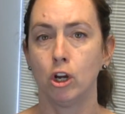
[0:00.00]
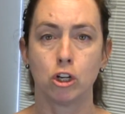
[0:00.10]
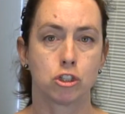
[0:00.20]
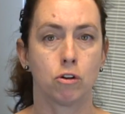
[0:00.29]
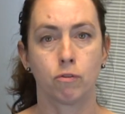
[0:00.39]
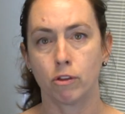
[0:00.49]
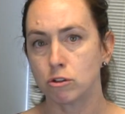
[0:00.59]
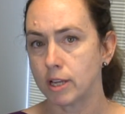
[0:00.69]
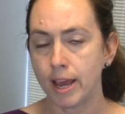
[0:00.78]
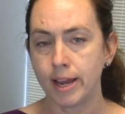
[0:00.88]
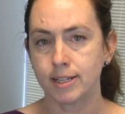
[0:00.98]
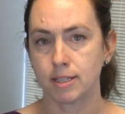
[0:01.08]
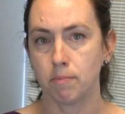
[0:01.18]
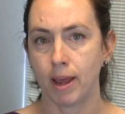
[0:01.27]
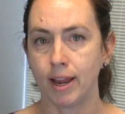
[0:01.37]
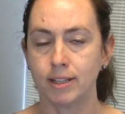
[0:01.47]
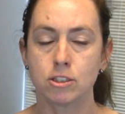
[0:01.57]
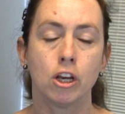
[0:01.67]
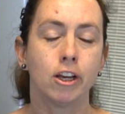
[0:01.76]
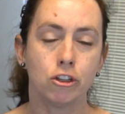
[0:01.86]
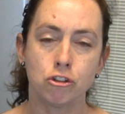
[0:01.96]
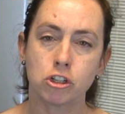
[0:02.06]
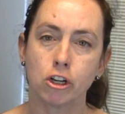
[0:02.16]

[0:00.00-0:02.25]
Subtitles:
So for those aches and pains, you should